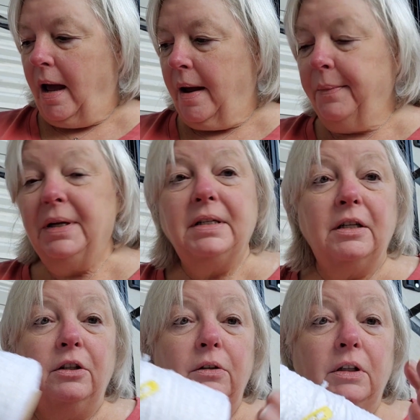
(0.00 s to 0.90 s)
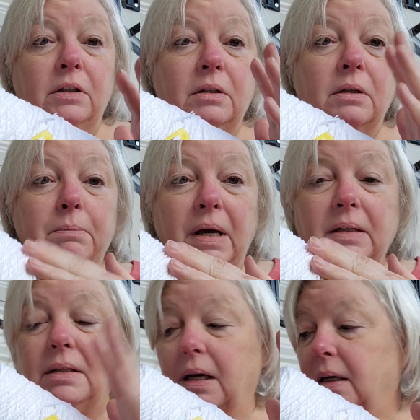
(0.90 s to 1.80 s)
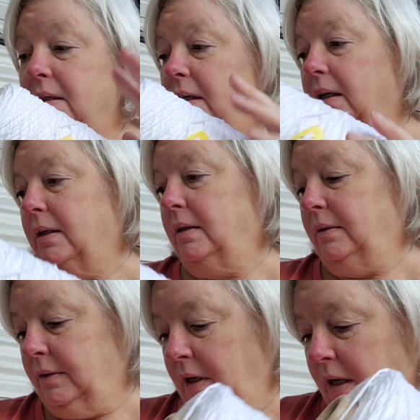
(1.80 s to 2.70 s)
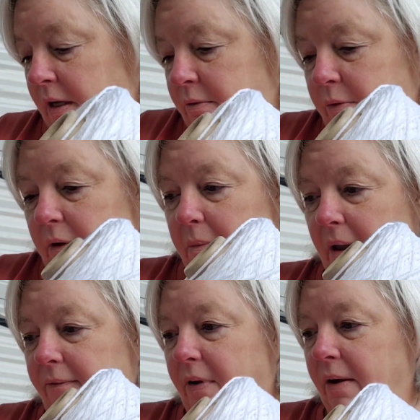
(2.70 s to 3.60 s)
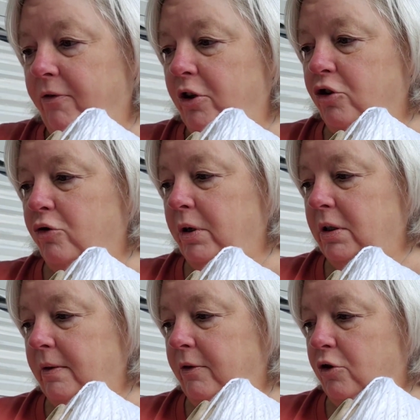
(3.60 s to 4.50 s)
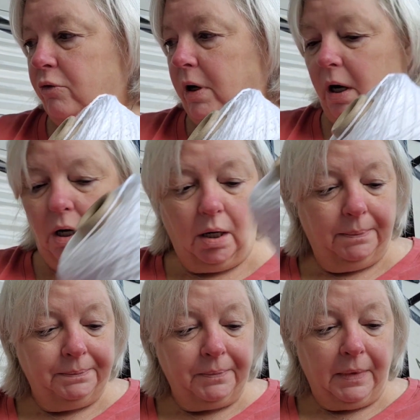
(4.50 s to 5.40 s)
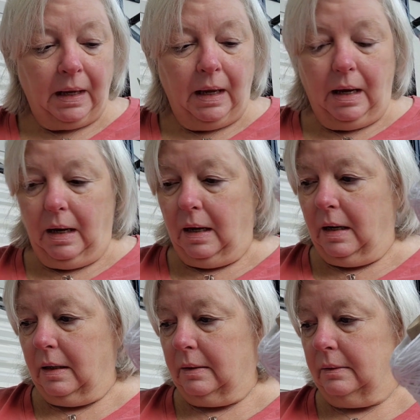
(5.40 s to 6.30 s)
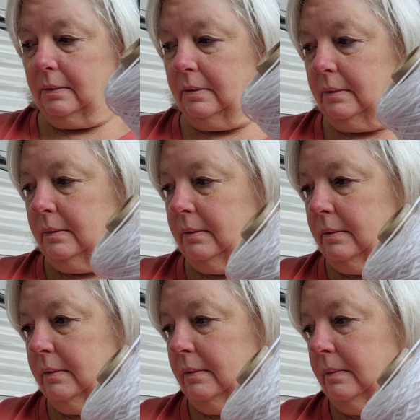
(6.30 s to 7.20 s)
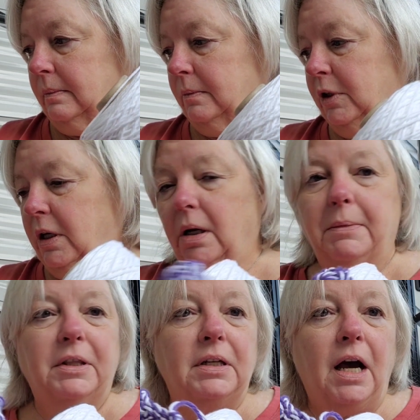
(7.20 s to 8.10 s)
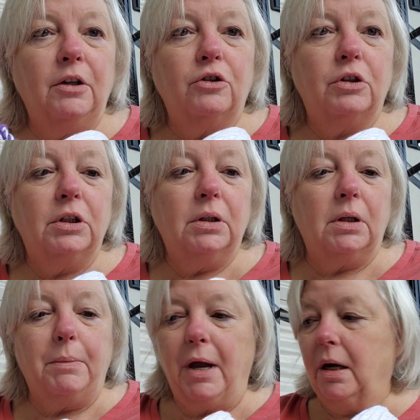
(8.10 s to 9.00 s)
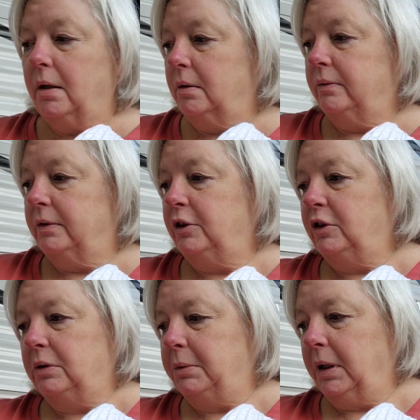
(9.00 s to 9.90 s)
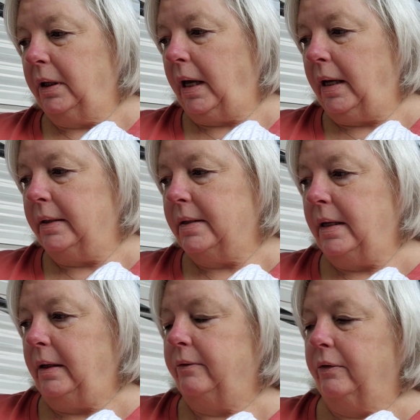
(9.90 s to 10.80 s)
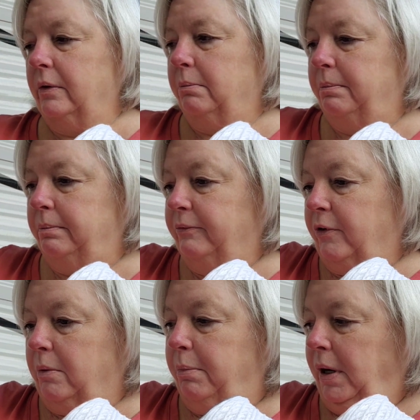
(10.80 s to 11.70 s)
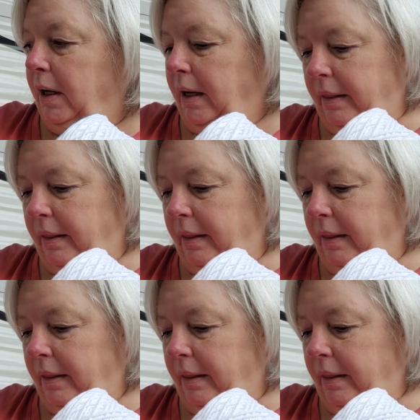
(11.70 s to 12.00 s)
I'm going to tell you it is the best idea. It is one of my favorite tricks of the trade. Uh, you get them at the Dollar Tree, like a pack of, used to be like 18 for, for a buck.